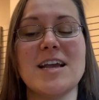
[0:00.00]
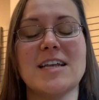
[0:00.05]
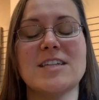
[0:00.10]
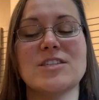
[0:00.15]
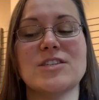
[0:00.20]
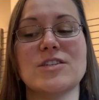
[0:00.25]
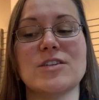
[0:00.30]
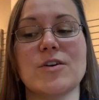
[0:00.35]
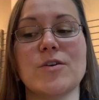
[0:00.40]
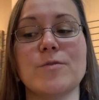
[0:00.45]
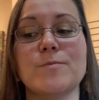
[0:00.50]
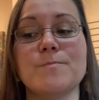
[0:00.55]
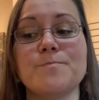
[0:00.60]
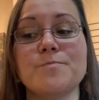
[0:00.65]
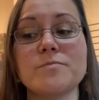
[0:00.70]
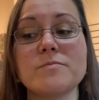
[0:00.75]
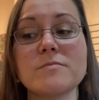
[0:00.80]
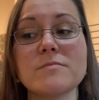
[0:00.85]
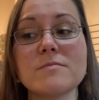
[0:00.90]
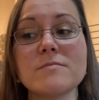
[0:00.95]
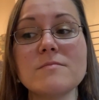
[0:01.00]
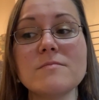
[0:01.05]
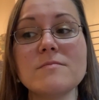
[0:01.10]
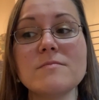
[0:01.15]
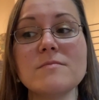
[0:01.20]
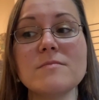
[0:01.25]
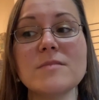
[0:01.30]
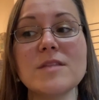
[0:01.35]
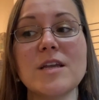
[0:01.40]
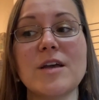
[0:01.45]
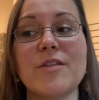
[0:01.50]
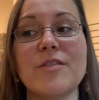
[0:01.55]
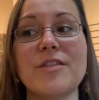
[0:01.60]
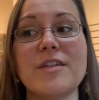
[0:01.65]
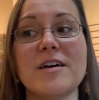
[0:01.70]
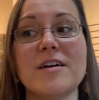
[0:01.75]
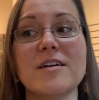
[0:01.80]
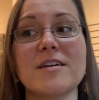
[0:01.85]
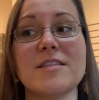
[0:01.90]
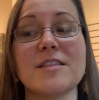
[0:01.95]
And so
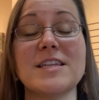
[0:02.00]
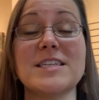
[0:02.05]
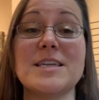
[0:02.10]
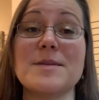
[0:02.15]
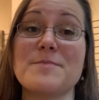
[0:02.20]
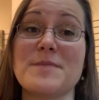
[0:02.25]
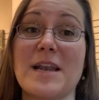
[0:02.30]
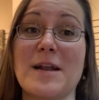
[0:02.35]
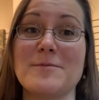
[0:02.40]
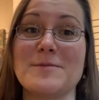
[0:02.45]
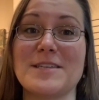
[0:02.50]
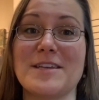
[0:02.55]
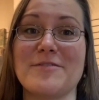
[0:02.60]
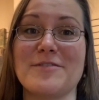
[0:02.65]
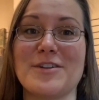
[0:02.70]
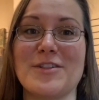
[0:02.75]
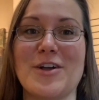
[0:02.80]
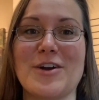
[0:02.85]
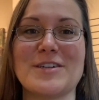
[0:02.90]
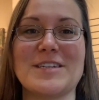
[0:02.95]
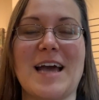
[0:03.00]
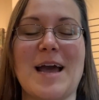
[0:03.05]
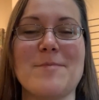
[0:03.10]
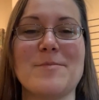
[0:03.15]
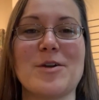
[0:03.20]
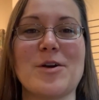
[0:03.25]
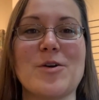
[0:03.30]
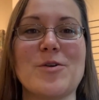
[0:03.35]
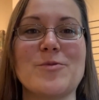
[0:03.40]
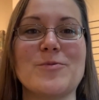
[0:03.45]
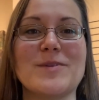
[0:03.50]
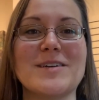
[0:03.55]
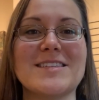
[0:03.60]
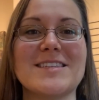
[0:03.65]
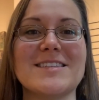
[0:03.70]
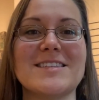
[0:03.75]
the tip that I was given a long time ago was,